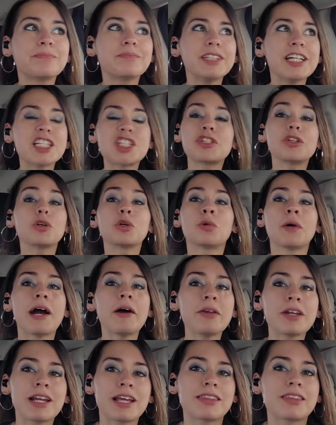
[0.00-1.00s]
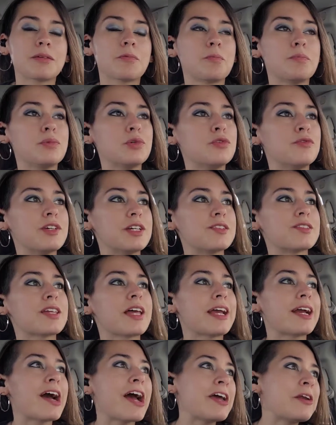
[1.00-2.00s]
it's still crowded at the movies.
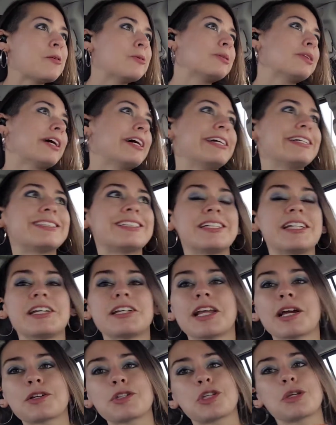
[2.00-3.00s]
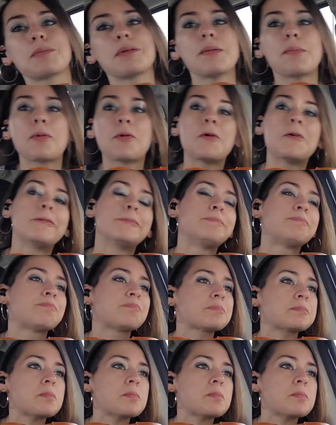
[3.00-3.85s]
Like, I don't like sitting next to people